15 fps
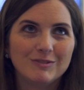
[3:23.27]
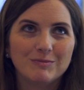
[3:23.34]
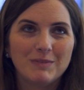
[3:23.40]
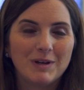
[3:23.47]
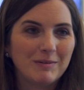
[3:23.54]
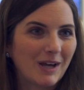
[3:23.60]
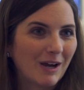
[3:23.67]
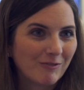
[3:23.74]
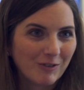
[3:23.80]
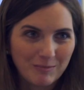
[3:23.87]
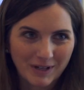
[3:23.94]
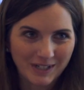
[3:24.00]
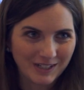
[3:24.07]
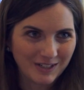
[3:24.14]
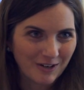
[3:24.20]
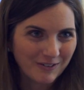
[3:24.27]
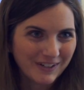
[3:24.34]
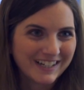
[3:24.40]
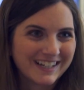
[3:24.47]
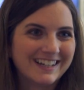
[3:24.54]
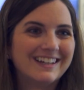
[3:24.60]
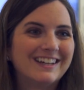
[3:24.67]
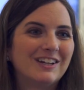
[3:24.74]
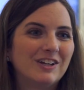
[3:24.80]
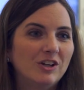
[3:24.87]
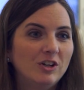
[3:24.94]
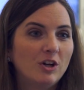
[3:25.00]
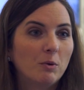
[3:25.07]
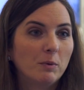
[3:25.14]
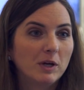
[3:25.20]
maybe everybody
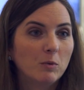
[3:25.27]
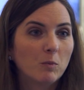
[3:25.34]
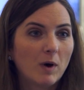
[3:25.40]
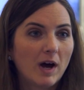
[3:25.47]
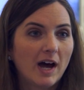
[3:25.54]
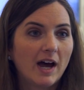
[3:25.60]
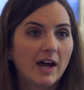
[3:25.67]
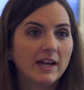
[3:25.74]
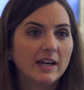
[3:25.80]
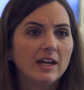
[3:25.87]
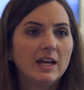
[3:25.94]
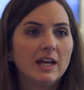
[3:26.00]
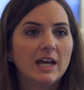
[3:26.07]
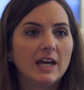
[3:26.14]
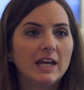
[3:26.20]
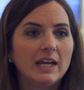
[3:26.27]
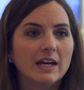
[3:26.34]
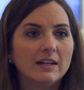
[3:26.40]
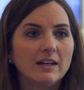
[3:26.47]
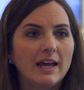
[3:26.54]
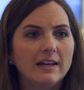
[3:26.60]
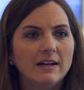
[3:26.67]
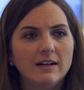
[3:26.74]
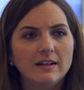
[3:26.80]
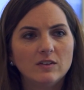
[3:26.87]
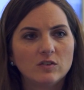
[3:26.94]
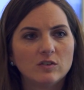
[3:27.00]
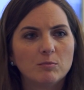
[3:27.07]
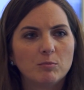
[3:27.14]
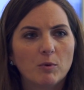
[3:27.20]
knowing why. And it
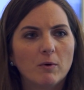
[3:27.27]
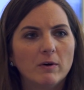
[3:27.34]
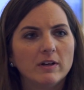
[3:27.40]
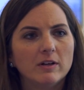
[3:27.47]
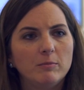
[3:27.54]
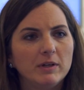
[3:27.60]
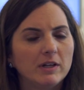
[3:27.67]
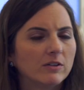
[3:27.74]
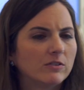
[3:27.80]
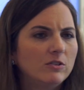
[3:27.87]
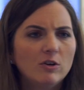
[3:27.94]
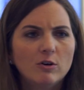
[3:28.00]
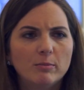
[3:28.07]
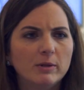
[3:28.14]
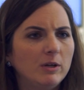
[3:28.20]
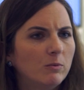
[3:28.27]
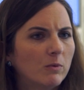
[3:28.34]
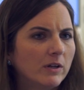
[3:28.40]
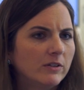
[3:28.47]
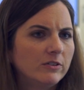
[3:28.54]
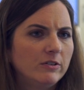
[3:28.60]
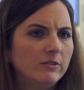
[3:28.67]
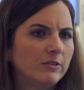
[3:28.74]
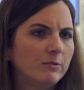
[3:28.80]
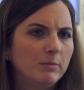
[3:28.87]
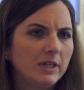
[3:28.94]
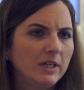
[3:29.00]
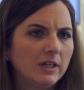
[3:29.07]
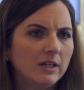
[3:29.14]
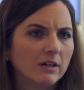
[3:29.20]
is supported because nobody wants you to
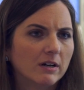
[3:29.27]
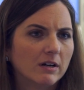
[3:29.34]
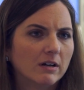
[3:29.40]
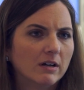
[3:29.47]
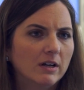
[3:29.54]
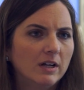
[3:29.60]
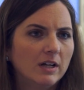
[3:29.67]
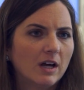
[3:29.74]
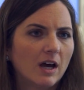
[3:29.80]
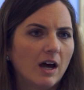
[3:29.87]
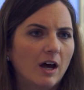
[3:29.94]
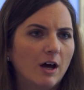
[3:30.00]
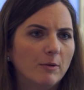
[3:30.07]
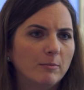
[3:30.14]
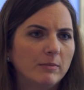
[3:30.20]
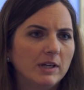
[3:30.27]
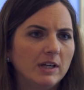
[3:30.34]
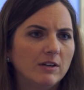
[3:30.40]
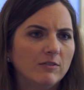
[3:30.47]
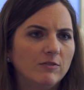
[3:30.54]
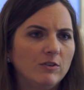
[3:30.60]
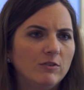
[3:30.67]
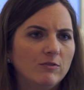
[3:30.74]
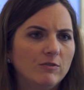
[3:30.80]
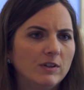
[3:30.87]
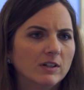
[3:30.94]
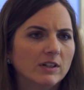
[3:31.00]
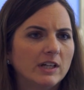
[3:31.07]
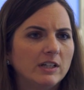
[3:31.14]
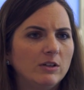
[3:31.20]
be here if you
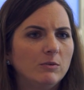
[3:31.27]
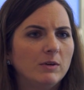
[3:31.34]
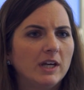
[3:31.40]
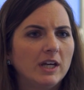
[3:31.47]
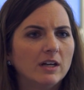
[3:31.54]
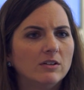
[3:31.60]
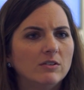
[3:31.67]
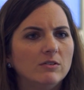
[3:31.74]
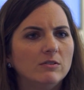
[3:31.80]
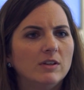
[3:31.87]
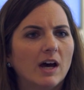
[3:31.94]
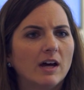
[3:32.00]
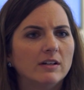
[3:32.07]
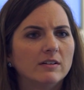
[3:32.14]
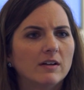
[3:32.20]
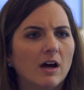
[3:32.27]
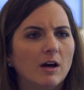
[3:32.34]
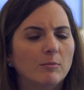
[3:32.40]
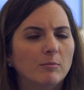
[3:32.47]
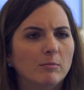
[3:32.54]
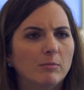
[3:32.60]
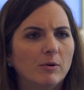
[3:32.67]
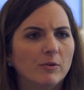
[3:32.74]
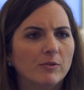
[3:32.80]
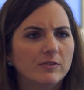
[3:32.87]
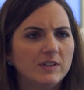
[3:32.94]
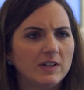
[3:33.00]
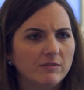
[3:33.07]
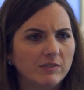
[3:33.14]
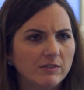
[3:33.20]
feel like you can't do that
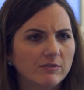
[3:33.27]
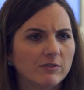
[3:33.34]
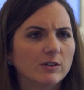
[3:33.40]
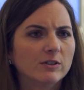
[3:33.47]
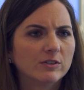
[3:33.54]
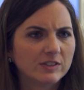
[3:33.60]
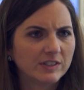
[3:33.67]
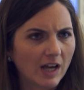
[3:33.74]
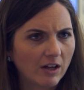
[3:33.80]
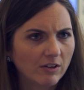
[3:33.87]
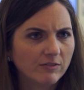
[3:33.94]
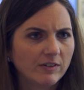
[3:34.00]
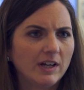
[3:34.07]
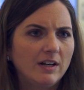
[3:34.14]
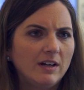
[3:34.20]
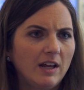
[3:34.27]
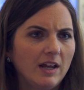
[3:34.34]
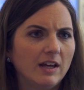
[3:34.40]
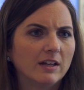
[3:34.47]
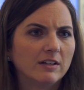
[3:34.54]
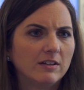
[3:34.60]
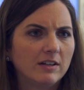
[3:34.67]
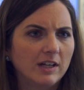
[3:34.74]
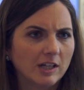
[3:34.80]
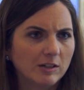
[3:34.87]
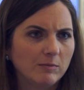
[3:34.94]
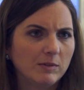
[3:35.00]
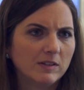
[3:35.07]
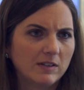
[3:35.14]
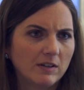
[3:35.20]
both safely for yourself
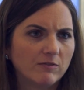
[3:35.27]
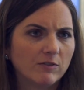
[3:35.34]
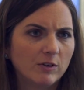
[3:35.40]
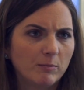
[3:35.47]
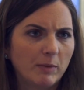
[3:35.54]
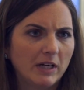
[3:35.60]
and be safe for your